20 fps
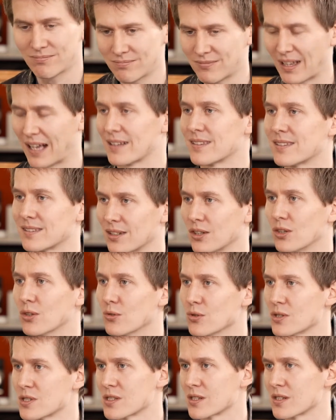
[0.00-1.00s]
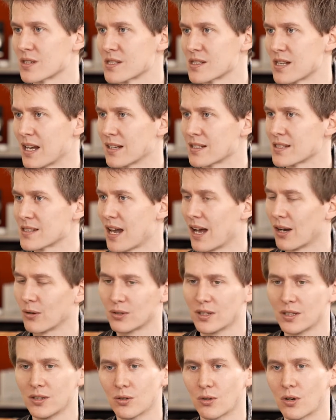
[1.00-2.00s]
that's the huge success. How
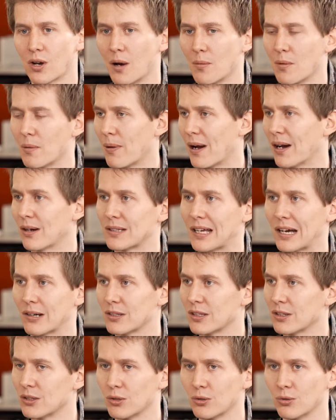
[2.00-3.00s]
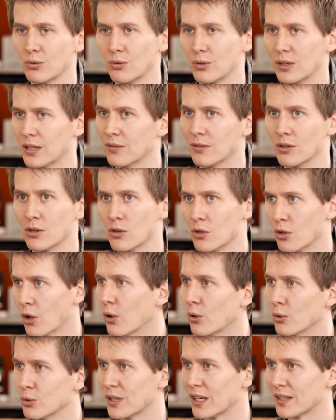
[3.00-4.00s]
did you come about? How did you even
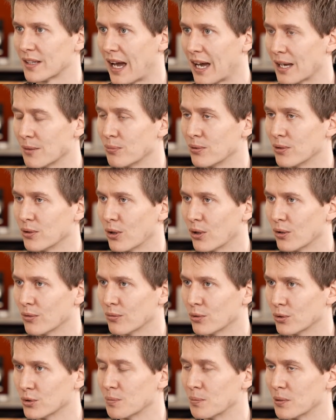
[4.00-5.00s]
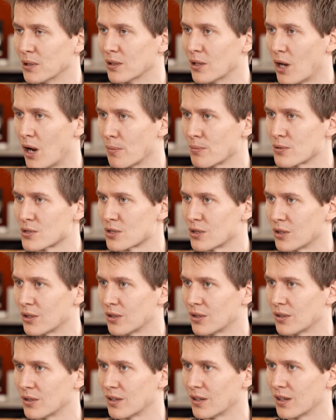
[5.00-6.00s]
know that IPO would be an
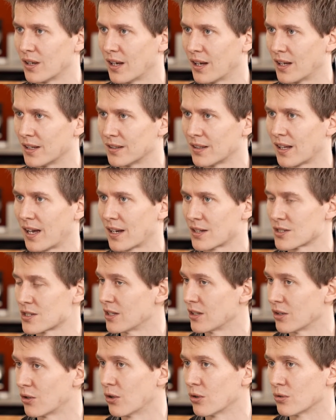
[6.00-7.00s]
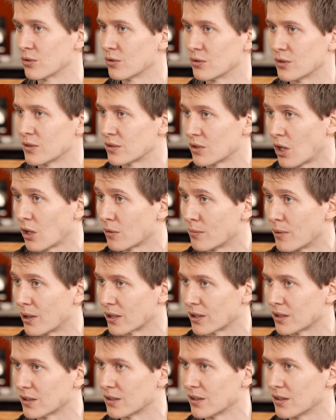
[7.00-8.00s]
option and actually go to the stock
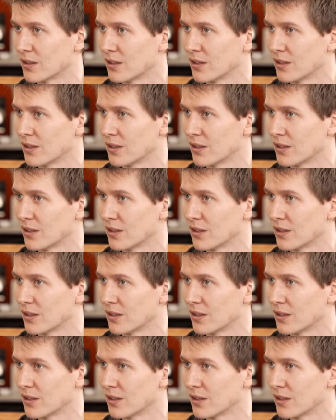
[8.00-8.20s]
market?